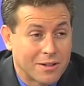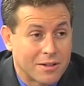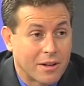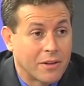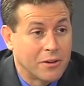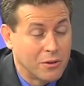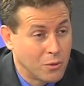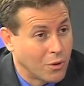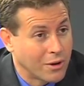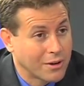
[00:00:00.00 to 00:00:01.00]
is that they do
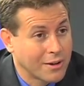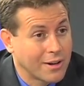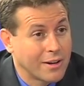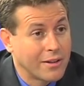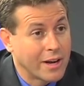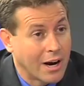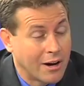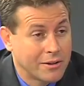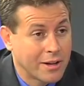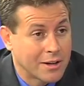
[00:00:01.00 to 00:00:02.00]
work. They
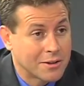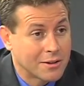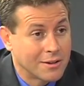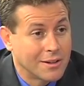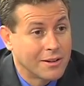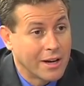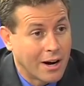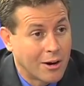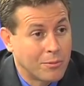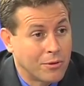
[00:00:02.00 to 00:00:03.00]
are tested. They
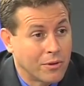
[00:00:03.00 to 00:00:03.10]
are proven.